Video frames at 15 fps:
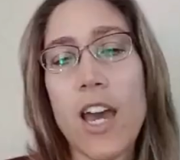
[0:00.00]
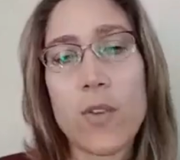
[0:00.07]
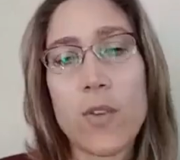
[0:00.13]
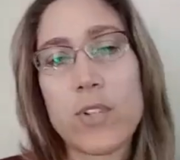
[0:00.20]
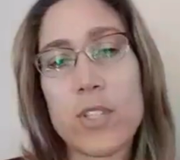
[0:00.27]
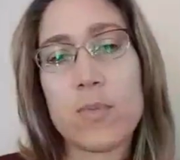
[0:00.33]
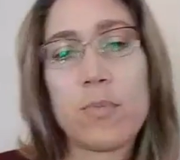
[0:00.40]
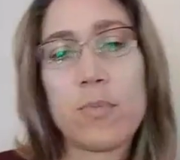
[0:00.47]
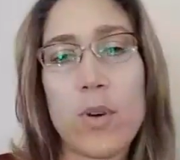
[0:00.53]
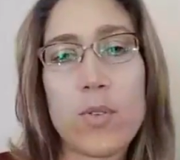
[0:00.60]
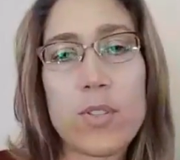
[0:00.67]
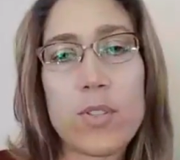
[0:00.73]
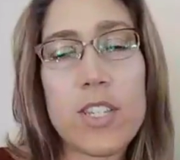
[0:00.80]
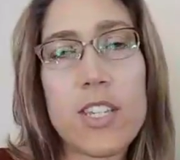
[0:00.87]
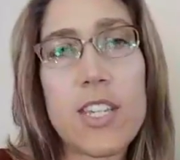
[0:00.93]
was
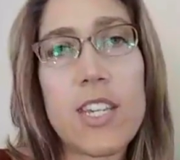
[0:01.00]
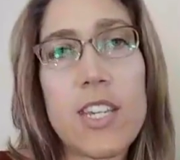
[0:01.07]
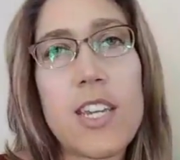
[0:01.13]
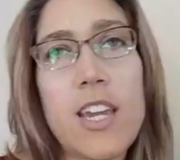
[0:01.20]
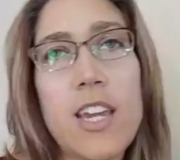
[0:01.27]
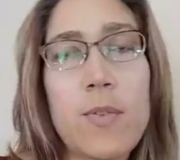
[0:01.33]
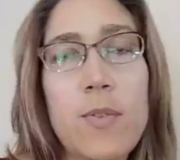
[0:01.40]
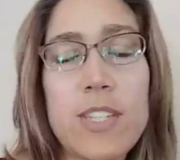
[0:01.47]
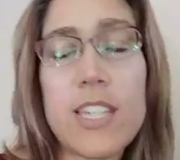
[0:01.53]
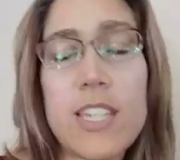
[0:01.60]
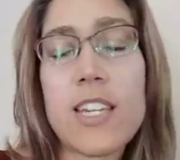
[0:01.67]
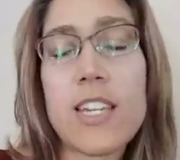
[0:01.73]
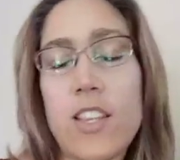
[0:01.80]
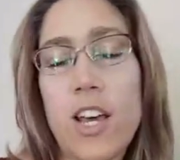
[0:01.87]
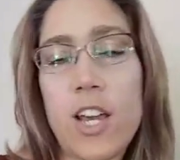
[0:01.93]

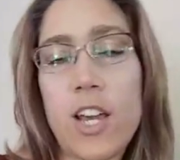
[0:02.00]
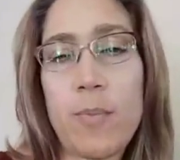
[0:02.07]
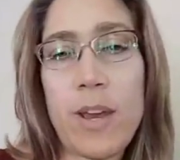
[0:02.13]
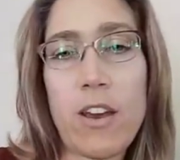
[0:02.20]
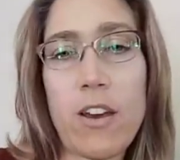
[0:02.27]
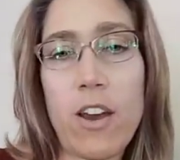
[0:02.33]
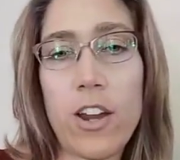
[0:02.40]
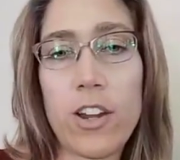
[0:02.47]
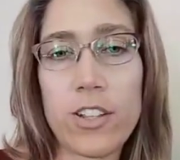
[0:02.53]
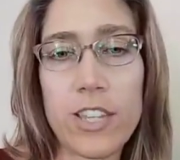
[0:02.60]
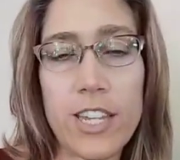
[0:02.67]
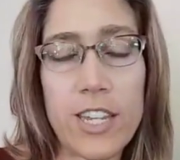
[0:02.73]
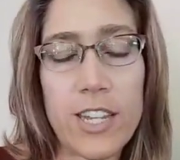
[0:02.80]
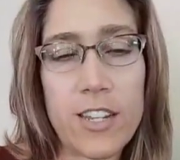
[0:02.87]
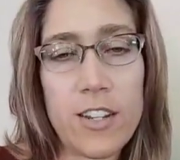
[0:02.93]
thinking a lot about
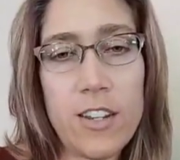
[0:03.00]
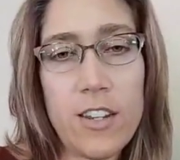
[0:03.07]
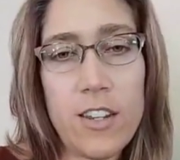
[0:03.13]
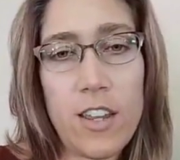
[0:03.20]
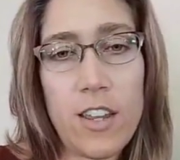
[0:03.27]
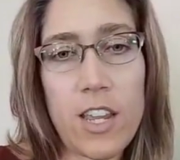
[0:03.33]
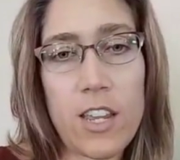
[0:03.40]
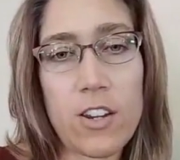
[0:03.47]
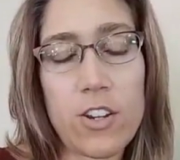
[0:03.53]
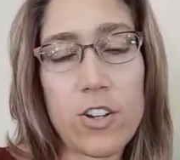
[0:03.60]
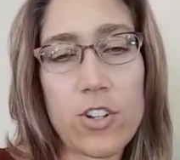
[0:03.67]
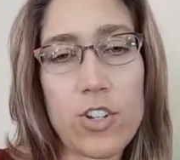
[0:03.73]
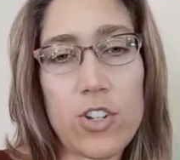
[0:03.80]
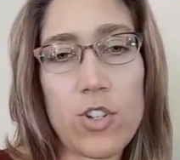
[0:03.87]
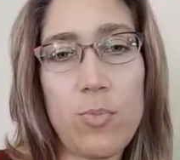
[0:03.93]
Arlene and her
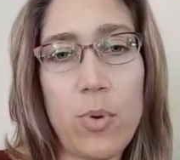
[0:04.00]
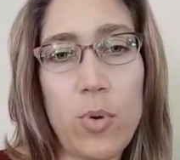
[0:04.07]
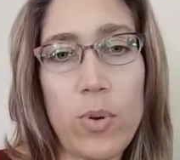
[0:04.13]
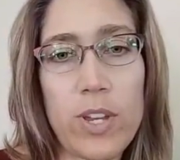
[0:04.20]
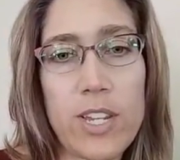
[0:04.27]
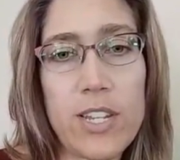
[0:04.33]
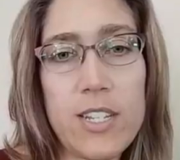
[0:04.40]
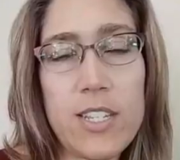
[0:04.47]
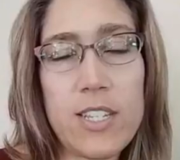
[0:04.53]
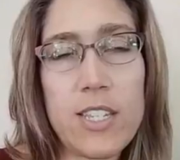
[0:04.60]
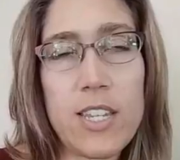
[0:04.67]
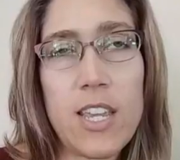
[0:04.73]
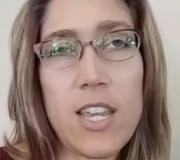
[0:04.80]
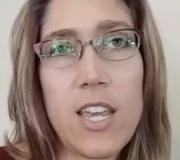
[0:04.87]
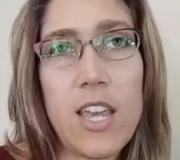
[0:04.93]
two
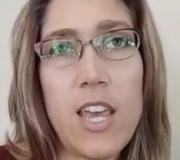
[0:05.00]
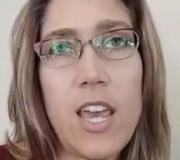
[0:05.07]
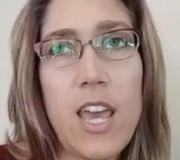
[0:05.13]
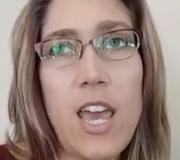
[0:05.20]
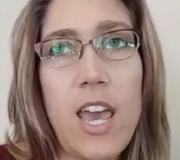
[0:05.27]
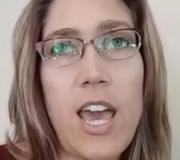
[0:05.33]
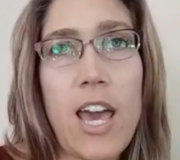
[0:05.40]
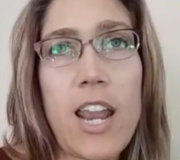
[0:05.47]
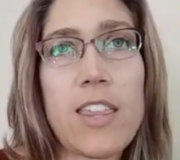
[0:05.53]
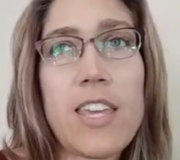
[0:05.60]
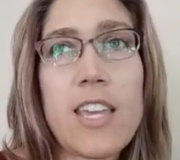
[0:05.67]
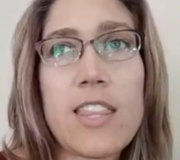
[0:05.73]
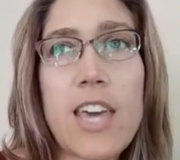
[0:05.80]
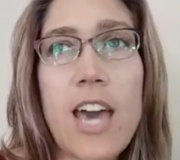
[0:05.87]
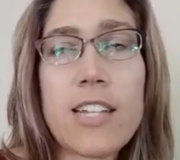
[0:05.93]
boys. And I
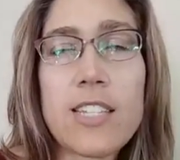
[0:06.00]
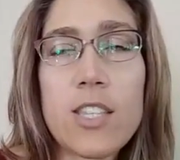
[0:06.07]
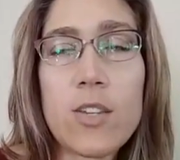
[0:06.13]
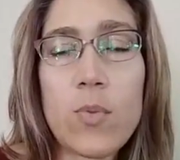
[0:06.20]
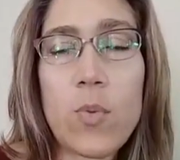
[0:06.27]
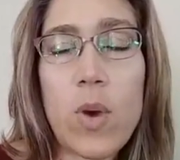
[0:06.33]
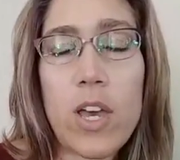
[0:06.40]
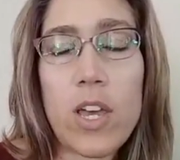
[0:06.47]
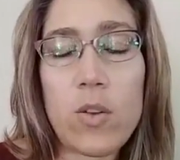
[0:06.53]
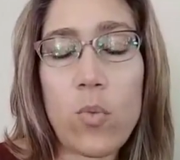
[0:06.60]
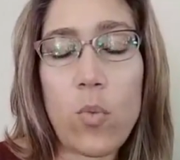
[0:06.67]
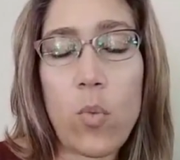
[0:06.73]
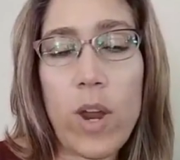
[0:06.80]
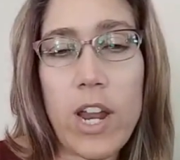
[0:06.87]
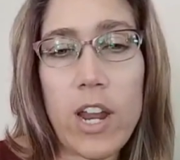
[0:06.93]
think that's the
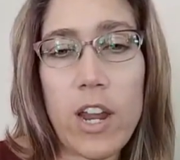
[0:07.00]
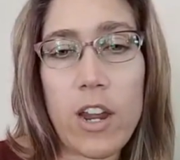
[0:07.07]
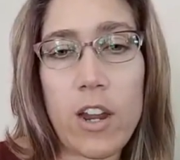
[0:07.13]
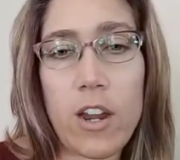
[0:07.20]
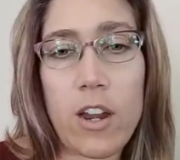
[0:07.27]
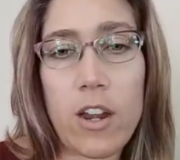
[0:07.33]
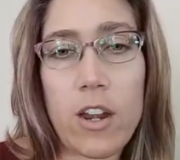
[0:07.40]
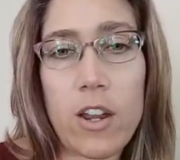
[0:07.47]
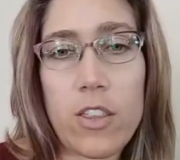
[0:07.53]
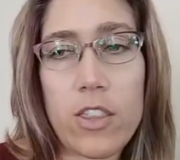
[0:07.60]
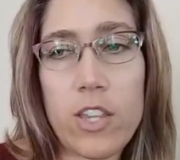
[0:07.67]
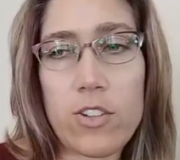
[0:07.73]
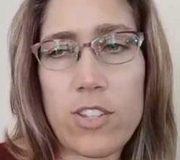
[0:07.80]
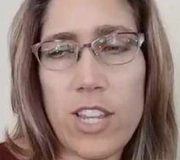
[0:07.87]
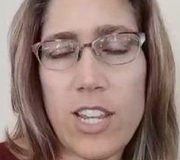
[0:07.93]
one where
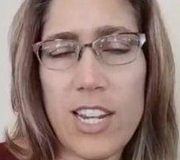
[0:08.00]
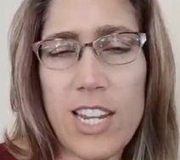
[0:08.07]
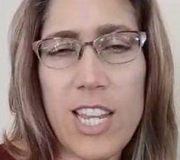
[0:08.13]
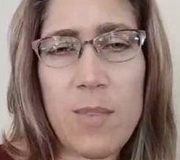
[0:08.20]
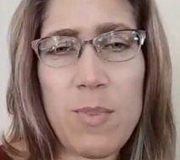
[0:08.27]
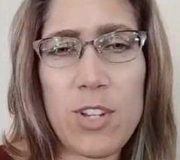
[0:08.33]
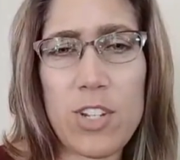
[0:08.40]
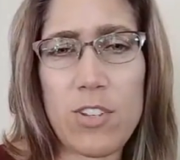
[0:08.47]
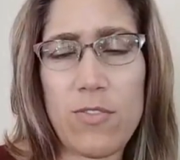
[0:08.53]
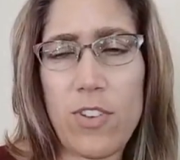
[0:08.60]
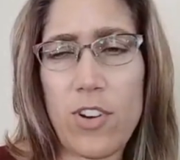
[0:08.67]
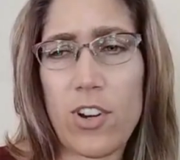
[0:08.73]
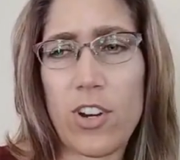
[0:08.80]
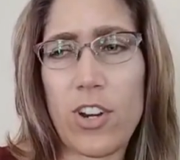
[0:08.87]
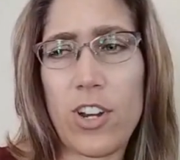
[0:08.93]
there's like an image of
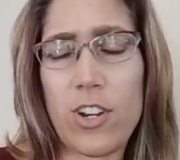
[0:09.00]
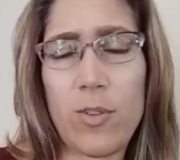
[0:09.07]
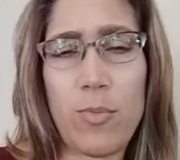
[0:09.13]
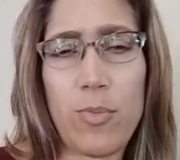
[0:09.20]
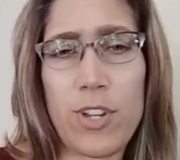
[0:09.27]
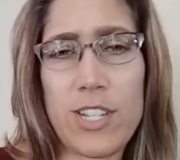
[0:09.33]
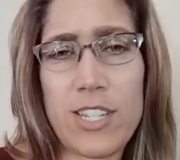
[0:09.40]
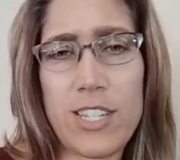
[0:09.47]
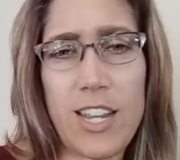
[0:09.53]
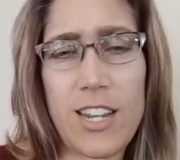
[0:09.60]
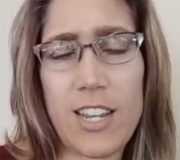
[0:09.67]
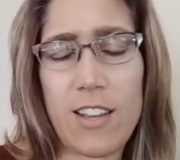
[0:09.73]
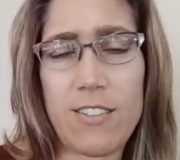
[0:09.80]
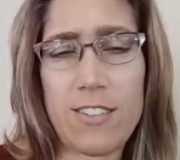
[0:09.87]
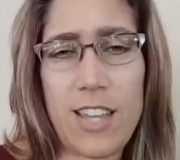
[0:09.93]
her and her boys
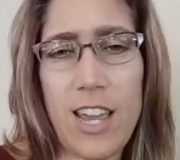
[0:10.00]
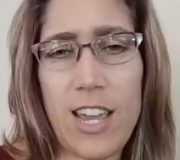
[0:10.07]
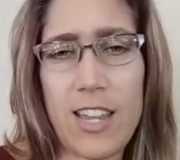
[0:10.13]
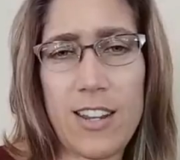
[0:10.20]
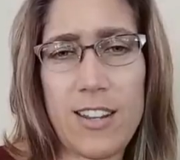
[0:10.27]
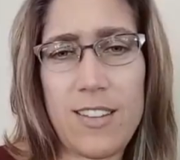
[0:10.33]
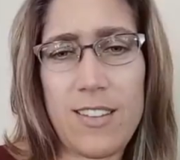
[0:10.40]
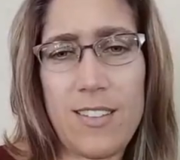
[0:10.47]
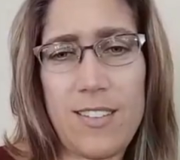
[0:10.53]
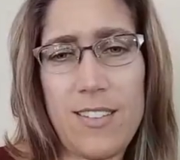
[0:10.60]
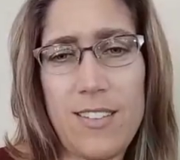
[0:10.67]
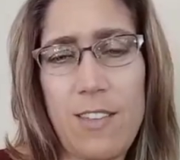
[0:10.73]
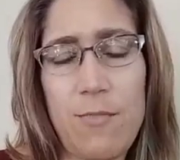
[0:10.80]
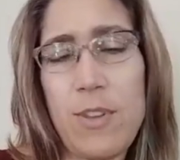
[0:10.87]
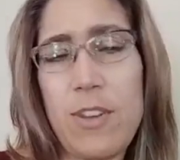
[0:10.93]
standing outside.
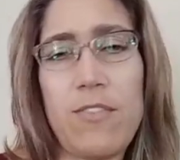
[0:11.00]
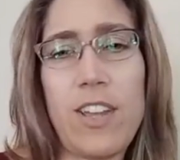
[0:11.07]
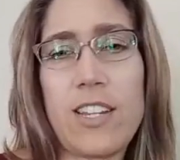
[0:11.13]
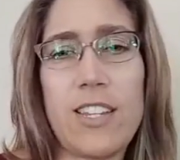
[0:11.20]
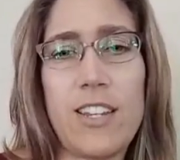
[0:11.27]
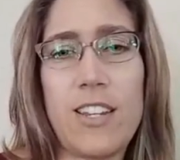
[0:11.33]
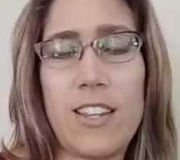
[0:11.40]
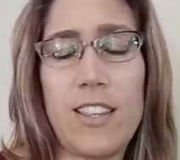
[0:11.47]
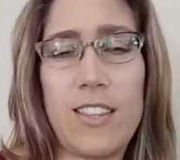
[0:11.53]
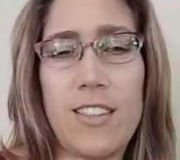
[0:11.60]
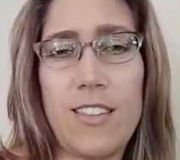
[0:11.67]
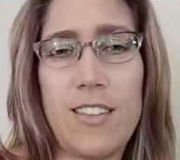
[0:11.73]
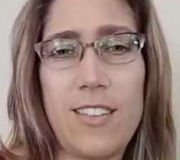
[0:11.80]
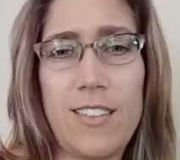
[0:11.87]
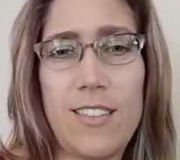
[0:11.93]
They've been evicted and